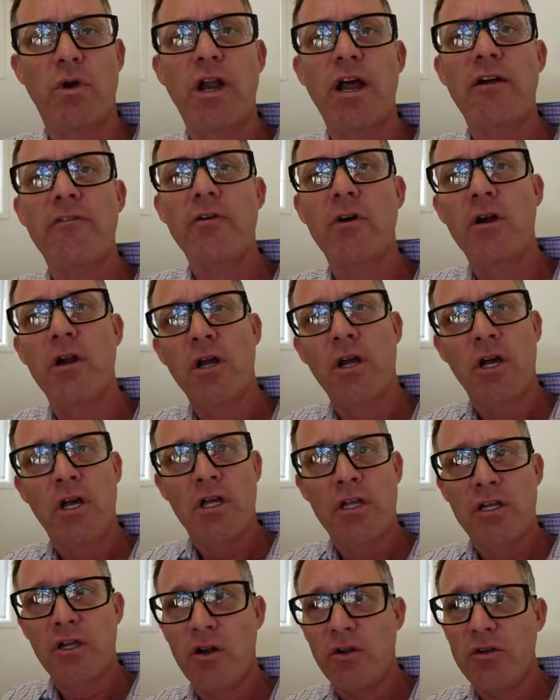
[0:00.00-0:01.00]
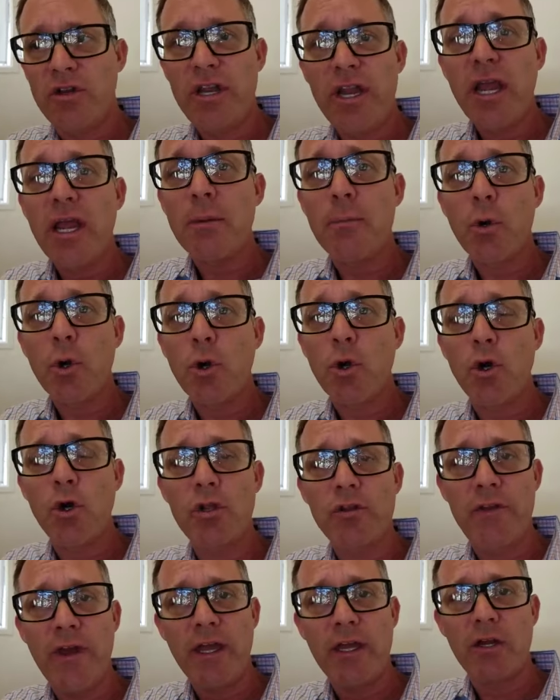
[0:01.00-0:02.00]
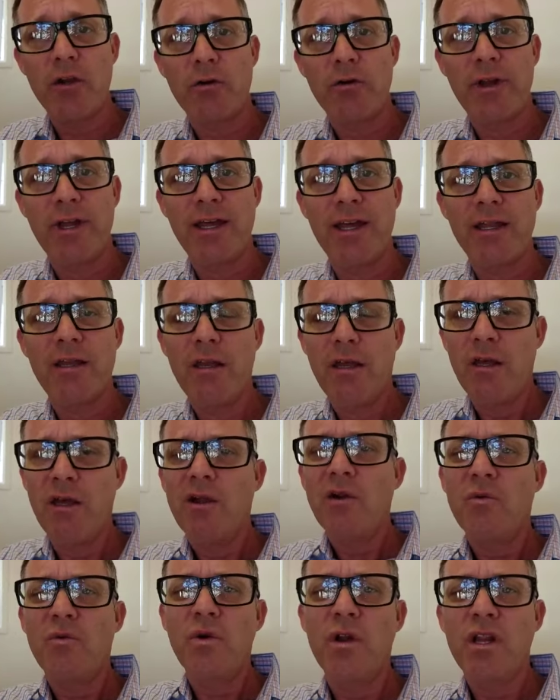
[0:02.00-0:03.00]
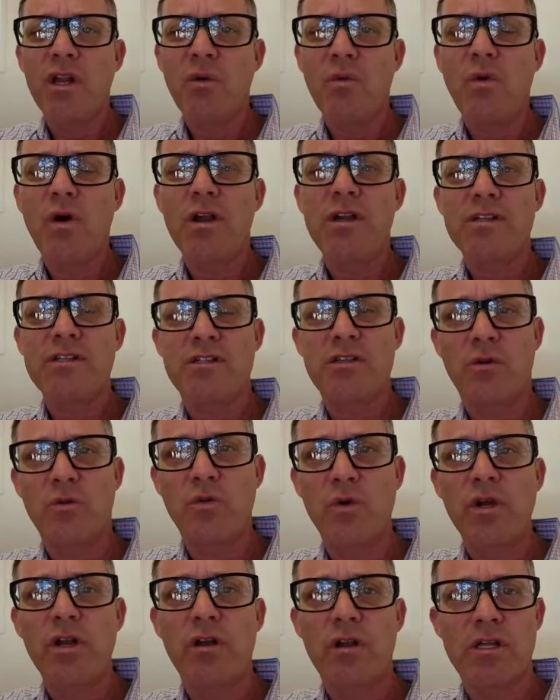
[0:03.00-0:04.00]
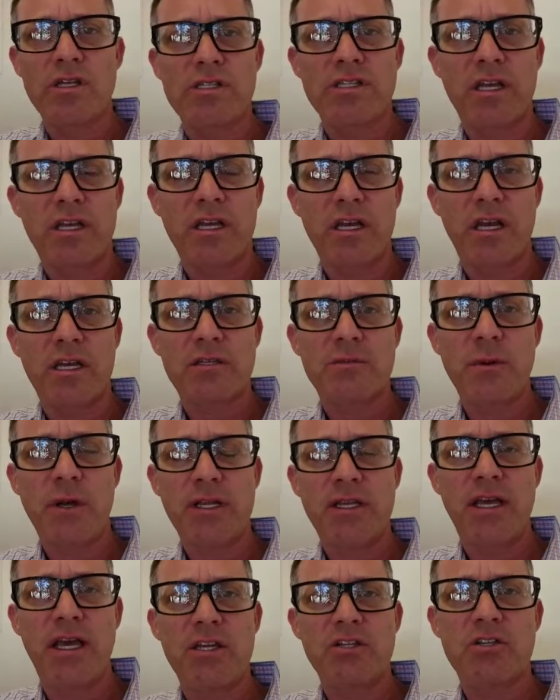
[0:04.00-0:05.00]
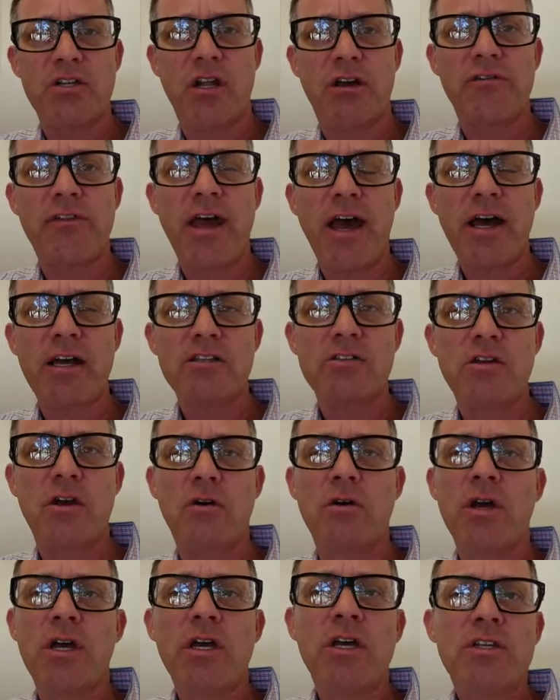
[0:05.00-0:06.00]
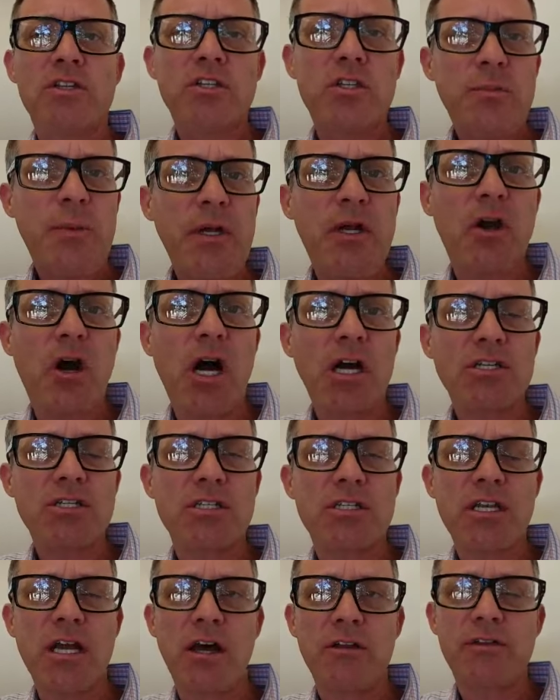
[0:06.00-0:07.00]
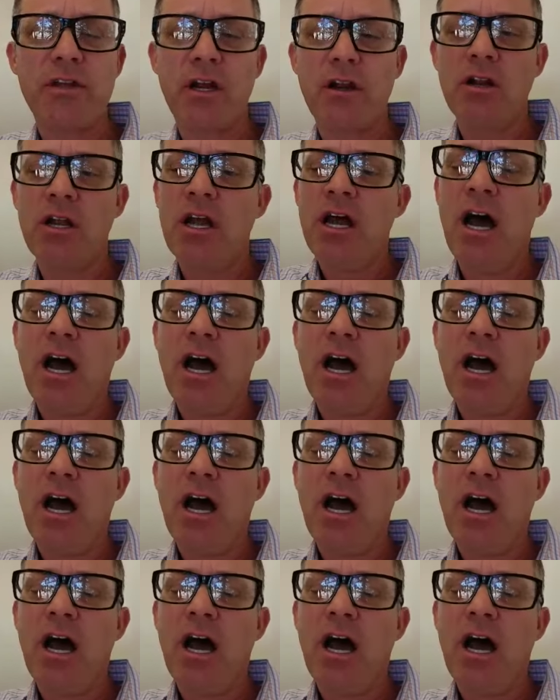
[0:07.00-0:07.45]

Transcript: Whatever, you know, neighborhood that you're in, really what is the realistic expectation of that. So just be cautious out there.